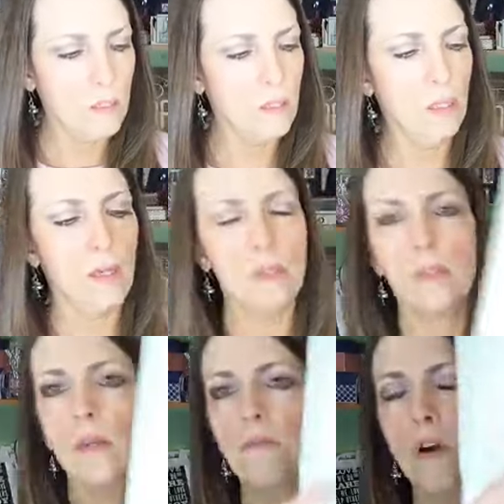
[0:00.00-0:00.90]
Look,
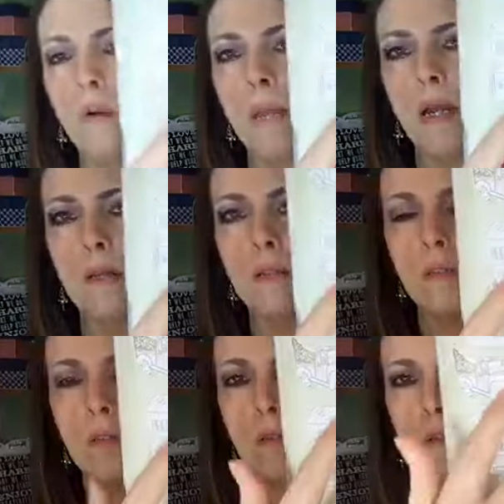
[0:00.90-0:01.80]
the
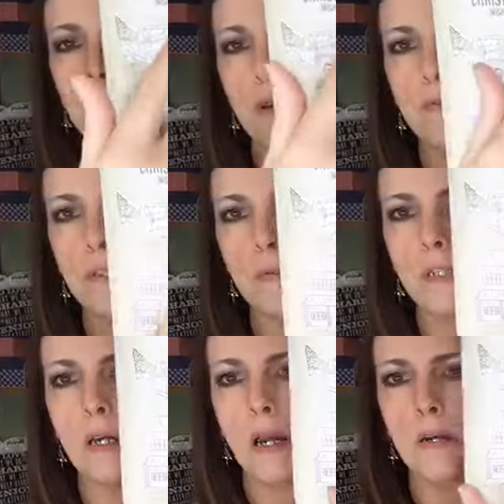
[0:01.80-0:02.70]
farmhouse stuff is
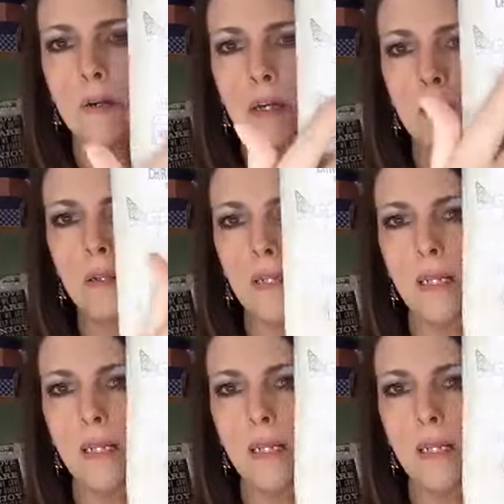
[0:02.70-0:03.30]
retiring.